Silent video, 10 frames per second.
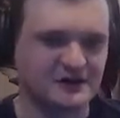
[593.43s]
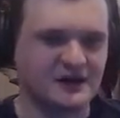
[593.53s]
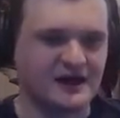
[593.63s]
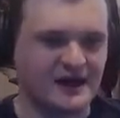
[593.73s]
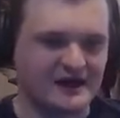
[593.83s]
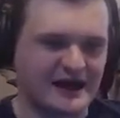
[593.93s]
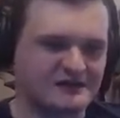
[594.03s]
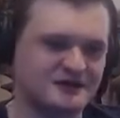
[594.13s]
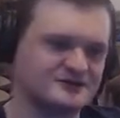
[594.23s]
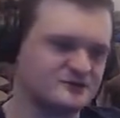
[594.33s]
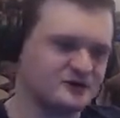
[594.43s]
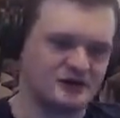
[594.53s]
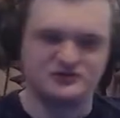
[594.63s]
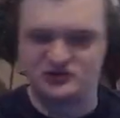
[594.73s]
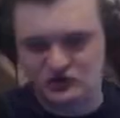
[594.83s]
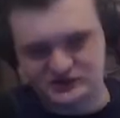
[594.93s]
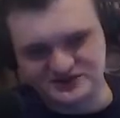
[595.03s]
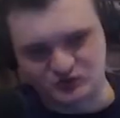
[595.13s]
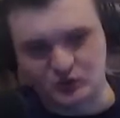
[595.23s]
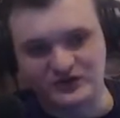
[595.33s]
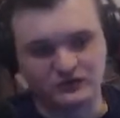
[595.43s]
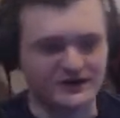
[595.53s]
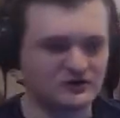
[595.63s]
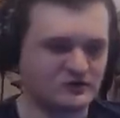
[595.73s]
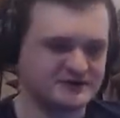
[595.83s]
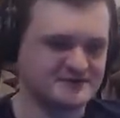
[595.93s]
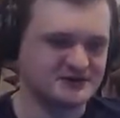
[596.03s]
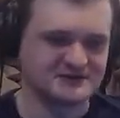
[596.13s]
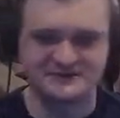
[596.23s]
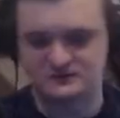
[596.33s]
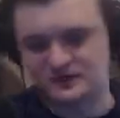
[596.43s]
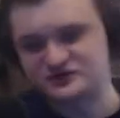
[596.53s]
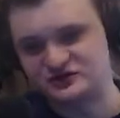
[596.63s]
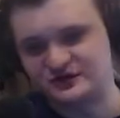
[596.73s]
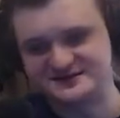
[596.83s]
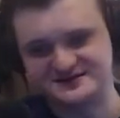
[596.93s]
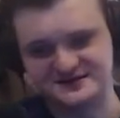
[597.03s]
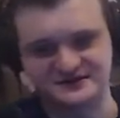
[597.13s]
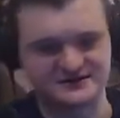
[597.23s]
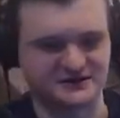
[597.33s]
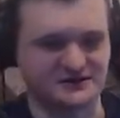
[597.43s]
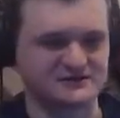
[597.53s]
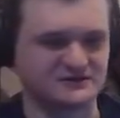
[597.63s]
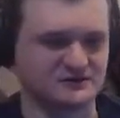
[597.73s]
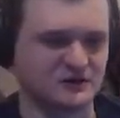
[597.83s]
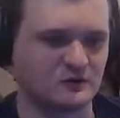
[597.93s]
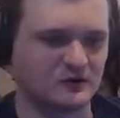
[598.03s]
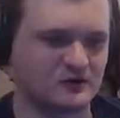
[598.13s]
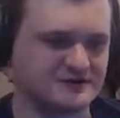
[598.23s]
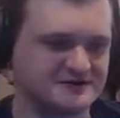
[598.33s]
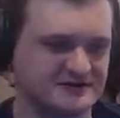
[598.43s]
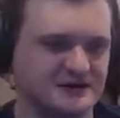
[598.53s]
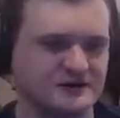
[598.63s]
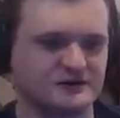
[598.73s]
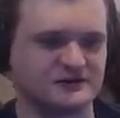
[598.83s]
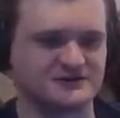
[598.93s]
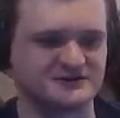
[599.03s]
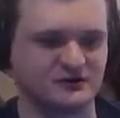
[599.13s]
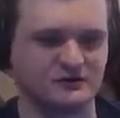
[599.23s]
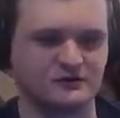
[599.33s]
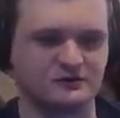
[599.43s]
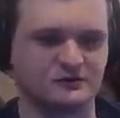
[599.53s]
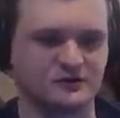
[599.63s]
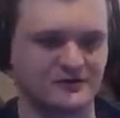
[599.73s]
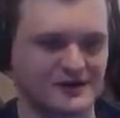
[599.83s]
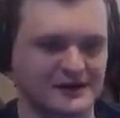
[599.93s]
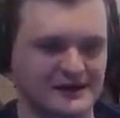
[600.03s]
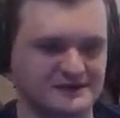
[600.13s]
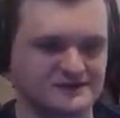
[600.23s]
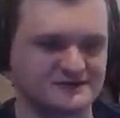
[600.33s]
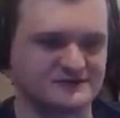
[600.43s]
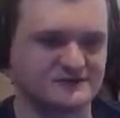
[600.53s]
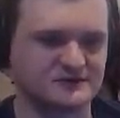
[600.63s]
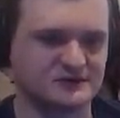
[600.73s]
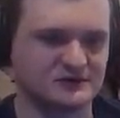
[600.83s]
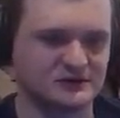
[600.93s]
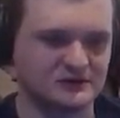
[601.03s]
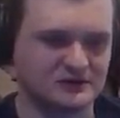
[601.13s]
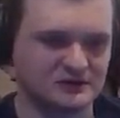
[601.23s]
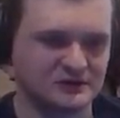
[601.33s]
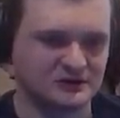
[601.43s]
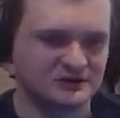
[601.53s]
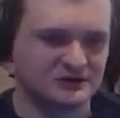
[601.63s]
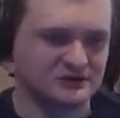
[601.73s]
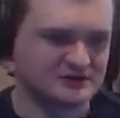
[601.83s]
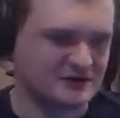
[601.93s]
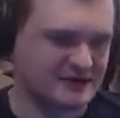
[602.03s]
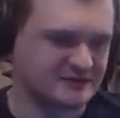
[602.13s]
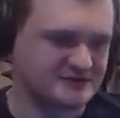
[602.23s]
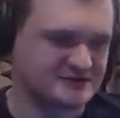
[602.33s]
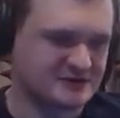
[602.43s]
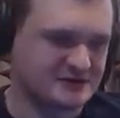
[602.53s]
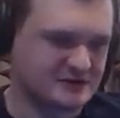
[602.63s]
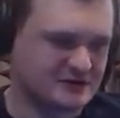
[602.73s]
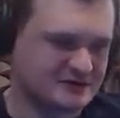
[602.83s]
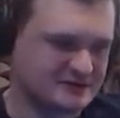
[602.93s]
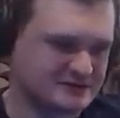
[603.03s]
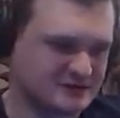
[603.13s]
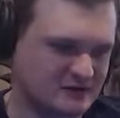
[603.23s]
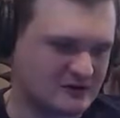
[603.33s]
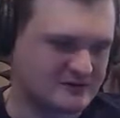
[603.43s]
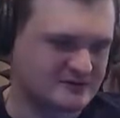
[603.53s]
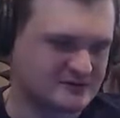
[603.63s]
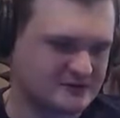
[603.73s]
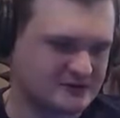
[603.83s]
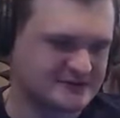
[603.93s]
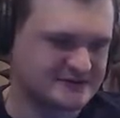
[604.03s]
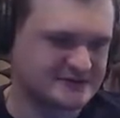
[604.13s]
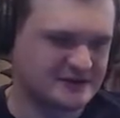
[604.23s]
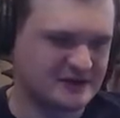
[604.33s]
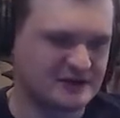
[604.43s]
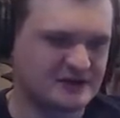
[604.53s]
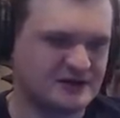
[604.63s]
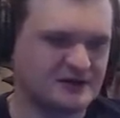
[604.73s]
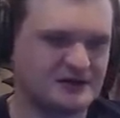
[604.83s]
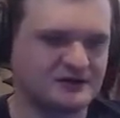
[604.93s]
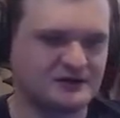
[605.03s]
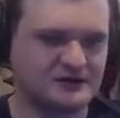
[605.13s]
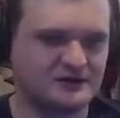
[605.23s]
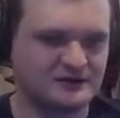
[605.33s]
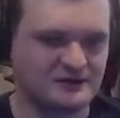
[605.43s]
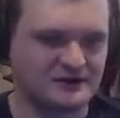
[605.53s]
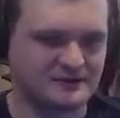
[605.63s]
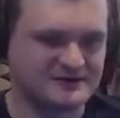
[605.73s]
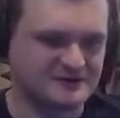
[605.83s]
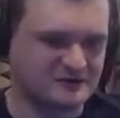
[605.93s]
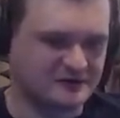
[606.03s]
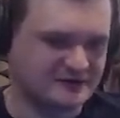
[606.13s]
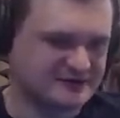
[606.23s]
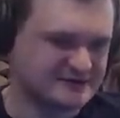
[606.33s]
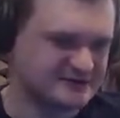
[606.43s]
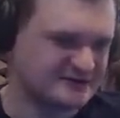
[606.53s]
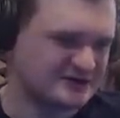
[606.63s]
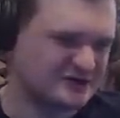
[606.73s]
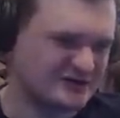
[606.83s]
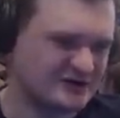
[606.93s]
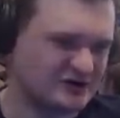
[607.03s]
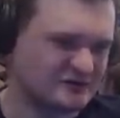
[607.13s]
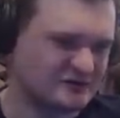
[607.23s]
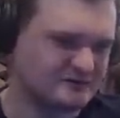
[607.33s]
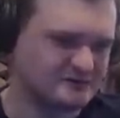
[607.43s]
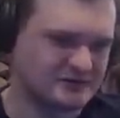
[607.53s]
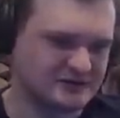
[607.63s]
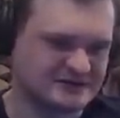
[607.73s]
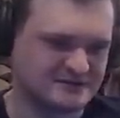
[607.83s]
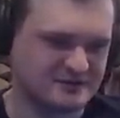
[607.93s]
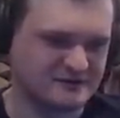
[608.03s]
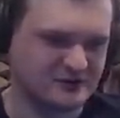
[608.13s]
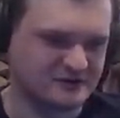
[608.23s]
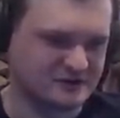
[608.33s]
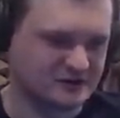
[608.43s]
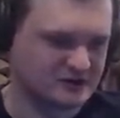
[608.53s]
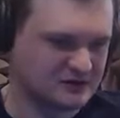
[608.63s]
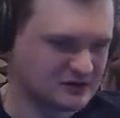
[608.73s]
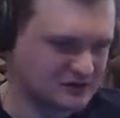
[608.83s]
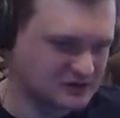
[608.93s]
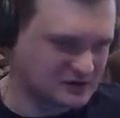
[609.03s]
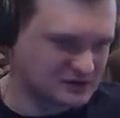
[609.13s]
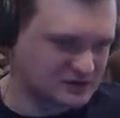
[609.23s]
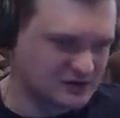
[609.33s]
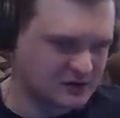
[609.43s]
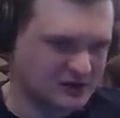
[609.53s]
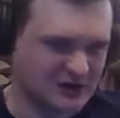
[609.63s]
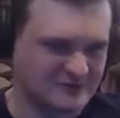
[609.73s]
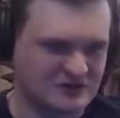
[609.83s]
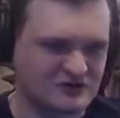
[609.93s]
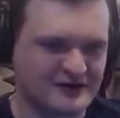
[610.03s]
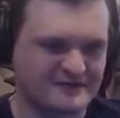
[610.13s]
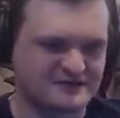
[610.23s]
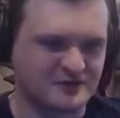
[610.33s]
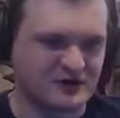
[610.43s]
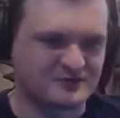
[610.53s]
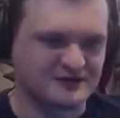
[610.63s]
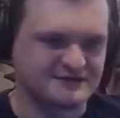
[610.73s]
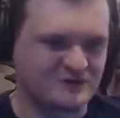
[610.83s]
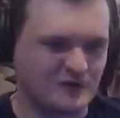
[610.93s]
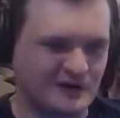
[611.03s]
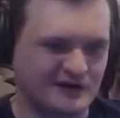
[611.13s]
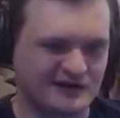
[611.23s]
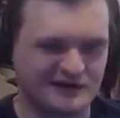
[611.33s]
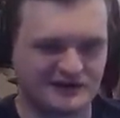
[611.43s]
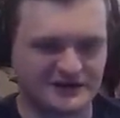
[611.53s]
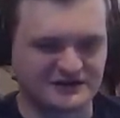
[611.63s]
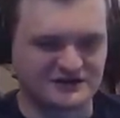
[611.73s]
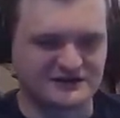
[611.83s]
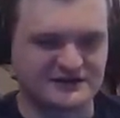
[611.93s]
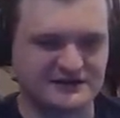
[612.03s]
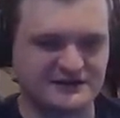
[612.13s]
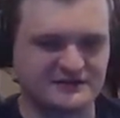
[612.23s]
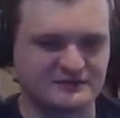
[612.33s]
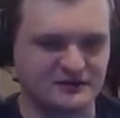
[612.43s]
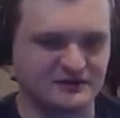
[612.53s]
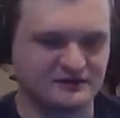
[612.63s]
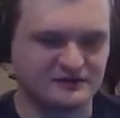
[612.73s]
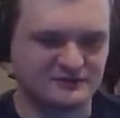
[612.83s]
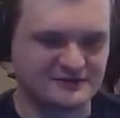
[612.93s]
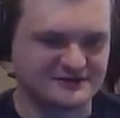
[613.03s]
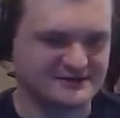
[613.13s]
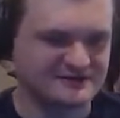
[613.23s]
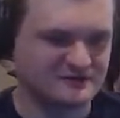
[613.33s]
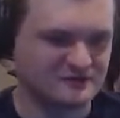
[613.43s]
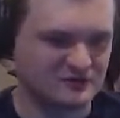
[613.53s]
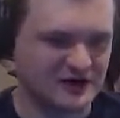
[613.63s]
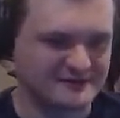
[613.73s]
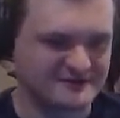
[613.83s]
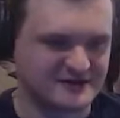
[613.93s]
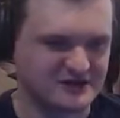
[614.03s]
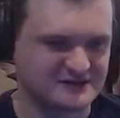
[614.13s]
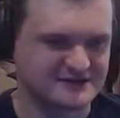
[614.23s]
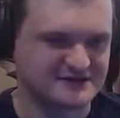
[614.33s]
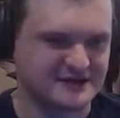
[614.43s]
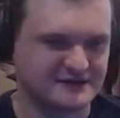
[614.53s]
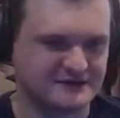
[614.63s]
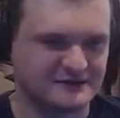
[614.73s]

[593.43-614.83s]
And I like doing 100 coins with red coins because 100 coins is another star. So I'll work on those together and I'll just show you the route I use. Just grab those stars, or those coins. Grab these coins. You don't need all of them. It's pretty forgiving. You can grab this piranha plant if you want. You don't actually need it, but we'll just grab as many coins as can.